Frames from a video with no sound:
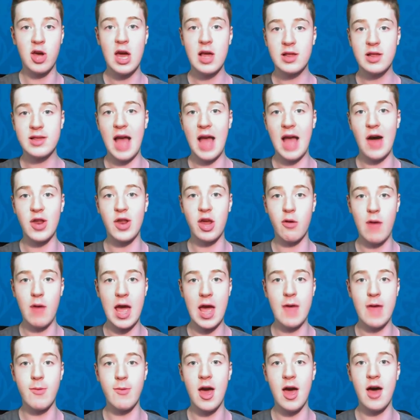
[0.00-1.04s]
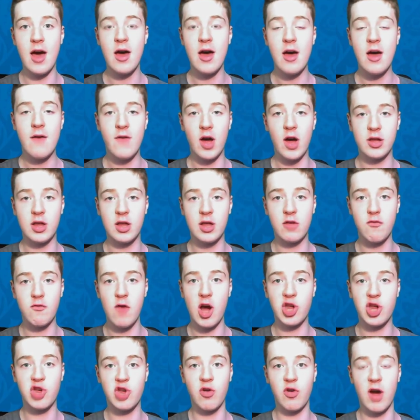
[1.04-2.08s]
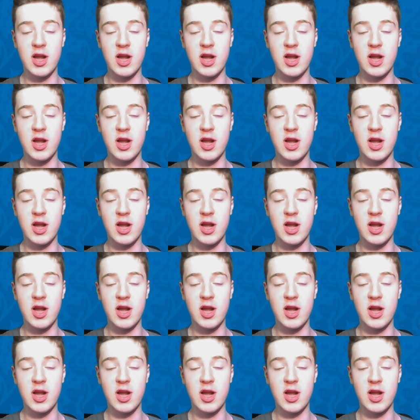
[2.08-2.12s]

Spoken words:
Saudi Arabia versus Russia,